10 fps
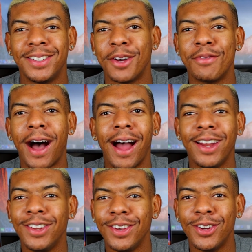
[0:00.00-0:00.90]
to
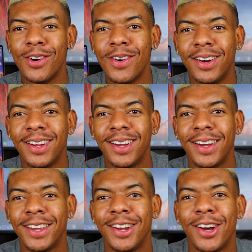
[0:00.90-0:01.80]
find you
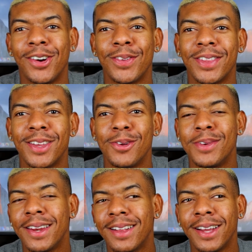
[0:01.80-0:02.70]
you know, you
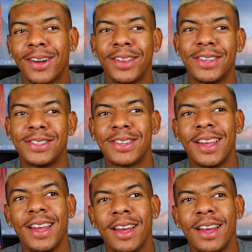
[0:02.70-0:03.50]
didn't click on this.